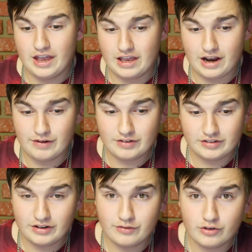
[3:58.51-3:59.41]
And
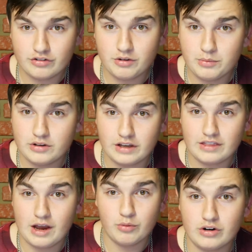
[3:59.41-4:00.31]
obviously, if you're someone like
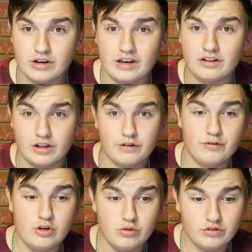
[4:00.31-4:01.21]
that getting a lot of
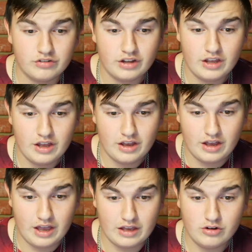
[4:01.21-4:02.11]
views
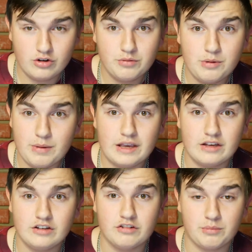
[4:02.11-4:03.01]
and you could be making
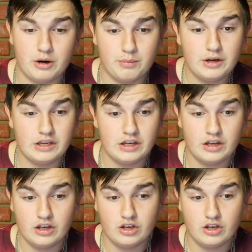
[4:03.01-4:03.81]
a decent amount of money,